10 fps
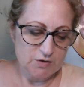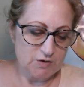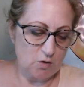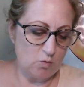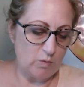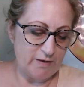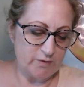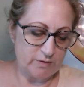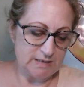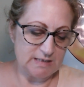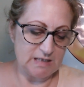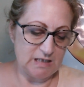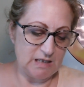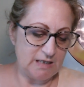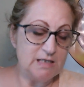so whether it's
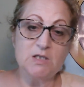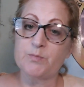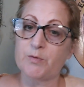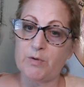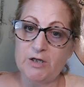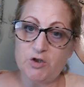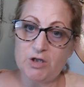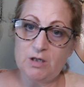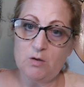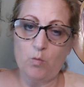the inspiration,